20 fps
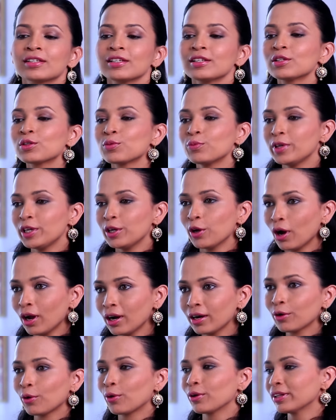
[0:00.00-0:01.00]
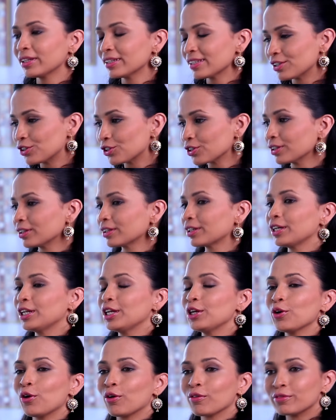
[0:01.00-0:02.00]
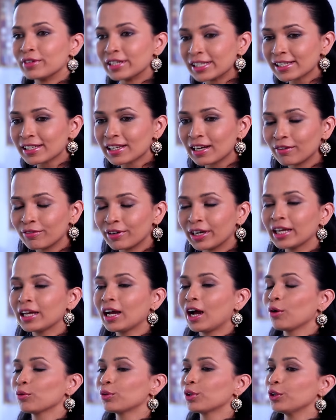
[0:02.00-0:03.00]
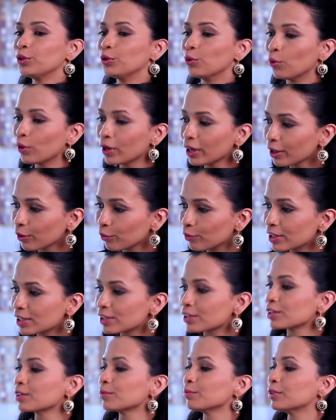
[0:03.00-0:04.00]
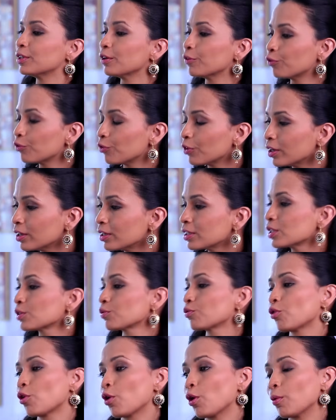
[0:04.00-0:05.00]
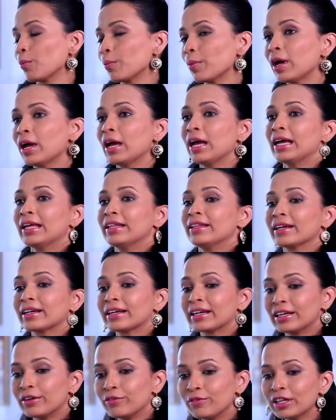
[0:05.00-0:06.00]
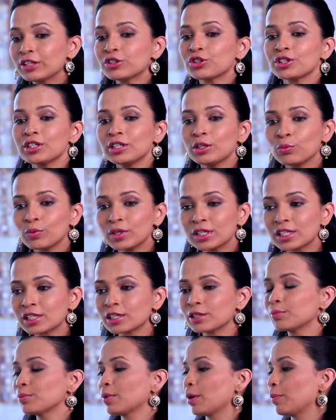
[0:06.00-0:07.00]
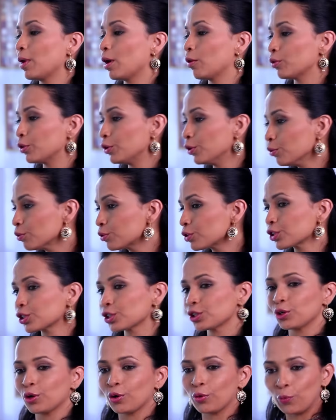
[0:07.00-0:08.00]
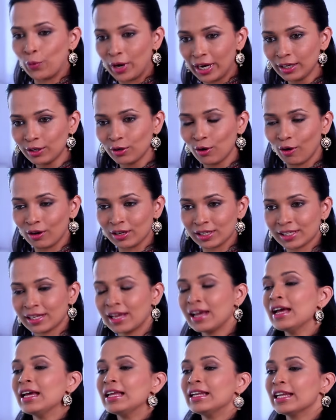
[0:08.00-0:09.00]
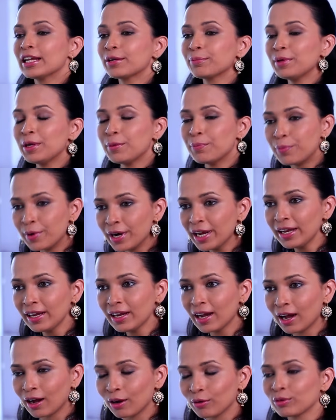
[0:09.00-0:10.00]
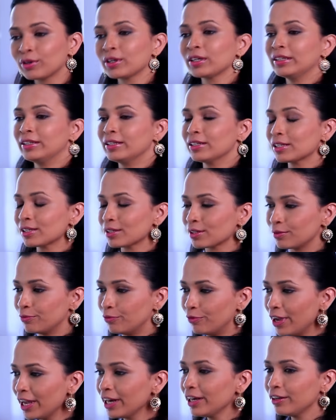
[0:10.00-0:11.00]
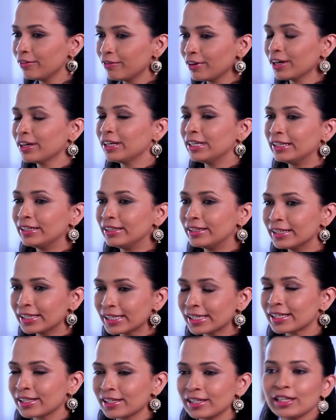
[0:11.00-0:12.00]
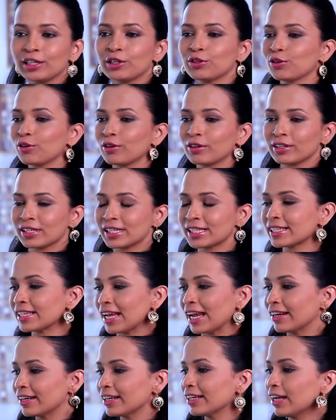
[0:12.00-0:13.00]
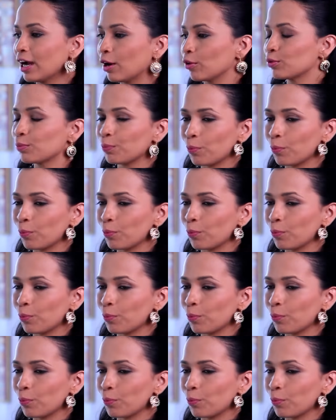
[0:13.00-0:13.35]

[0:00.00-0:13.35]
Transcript: since we are on this journey of discovering how the yogic wisdom differs from the conventional wisdom about nutrition or weight loss, let me bring out this very, very distinct or a standing out